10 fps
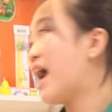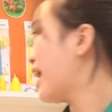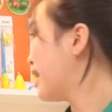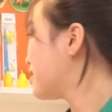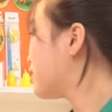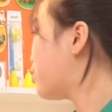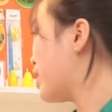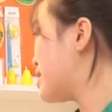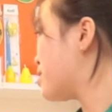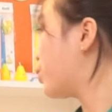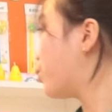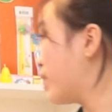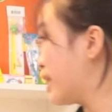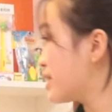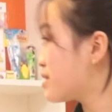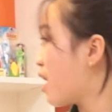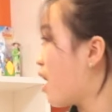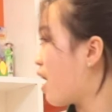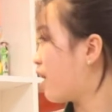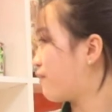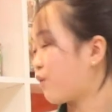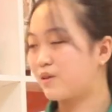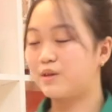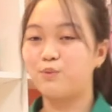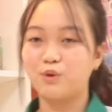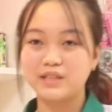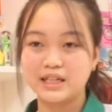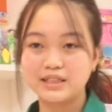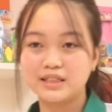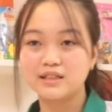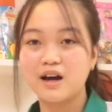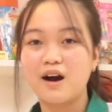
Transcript: and raise awareness for the protection